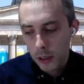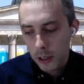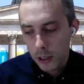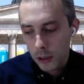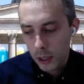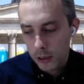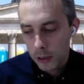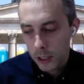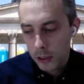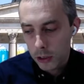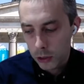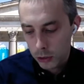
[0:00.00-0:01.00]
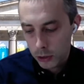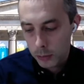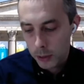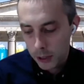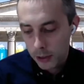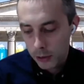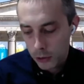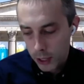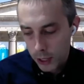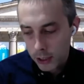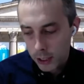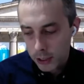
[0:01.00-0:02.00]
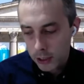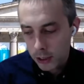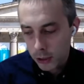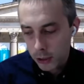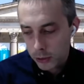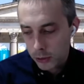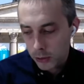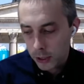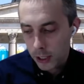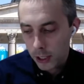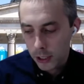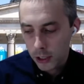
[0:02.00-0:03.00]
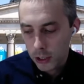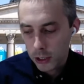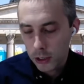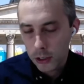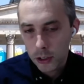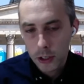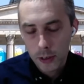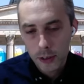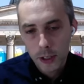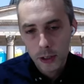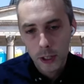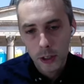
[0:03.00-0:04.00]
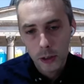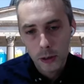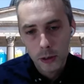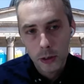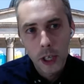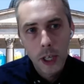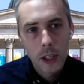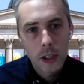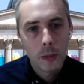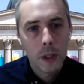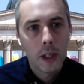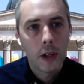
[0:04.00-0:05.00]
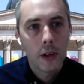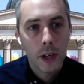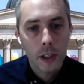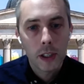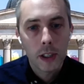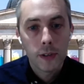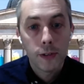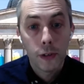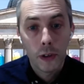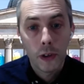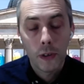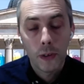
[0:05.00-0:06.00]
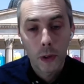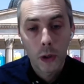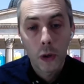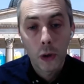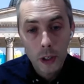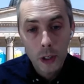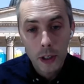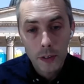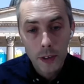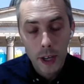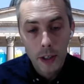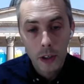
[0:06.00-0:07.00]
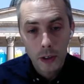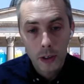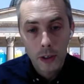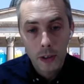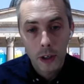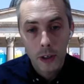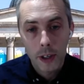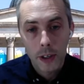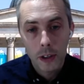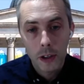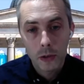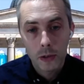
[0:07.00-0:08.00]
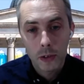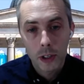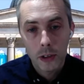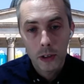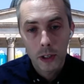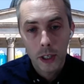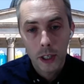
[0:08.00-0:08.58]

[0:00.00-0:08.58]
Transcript: you know, I, it should be congratulated. The hospital and clinicians and services in hospitals should be congratulated for the recording of that going, that those those